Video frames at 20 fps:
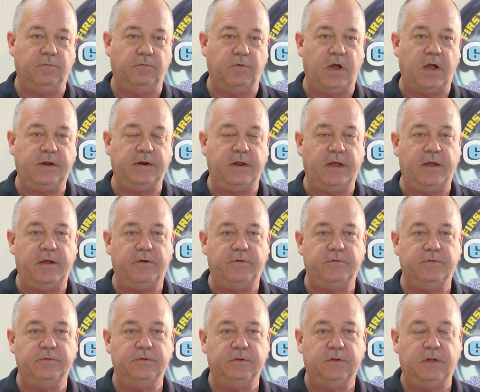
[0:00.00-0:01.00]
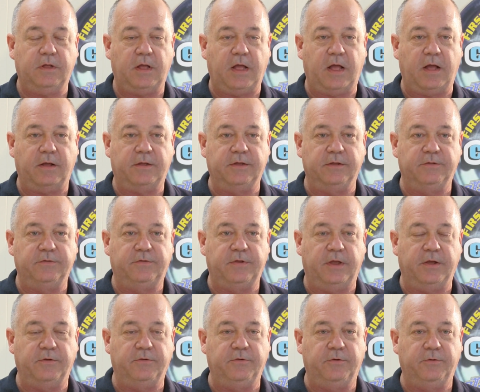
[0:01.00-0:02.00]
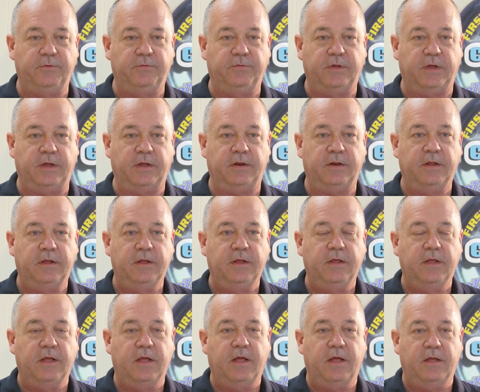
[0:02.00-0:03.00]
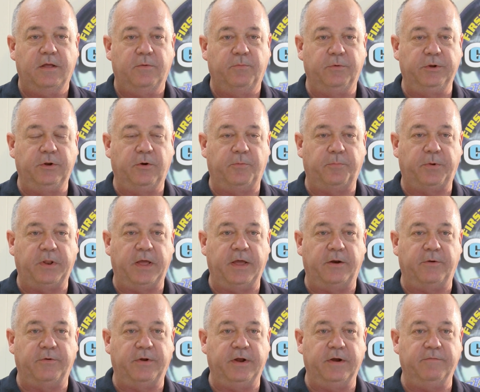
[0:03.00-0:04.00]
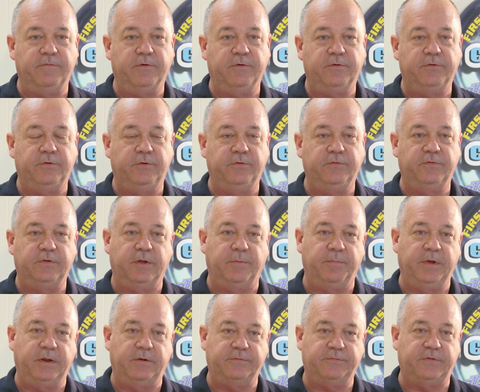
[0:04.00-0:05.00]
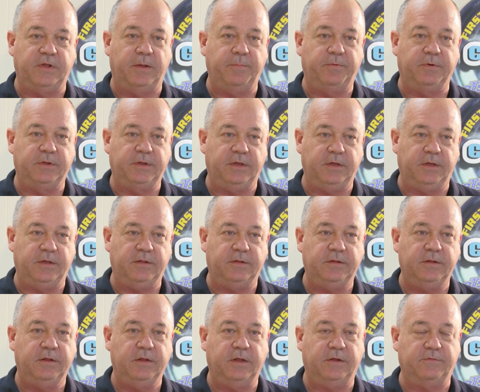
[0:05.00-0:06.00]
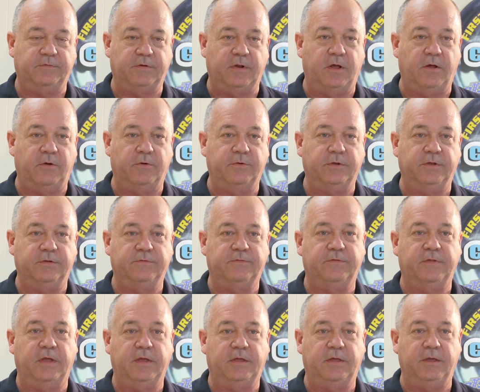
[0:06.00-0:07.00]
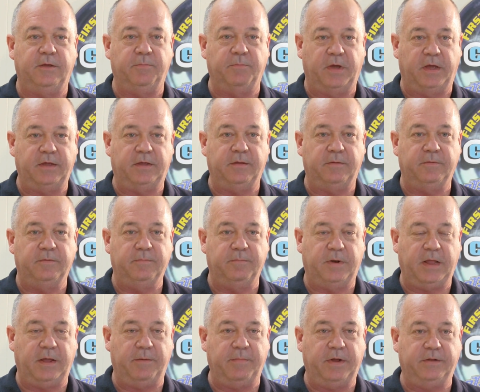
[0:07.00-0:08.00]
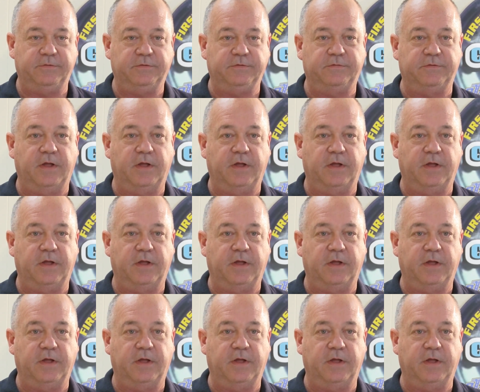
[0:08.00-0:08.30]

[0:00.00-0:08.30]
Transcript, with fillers: Right now, I can tell you that we don't plan on ever using a metal staple again as long as they keep making Black Magic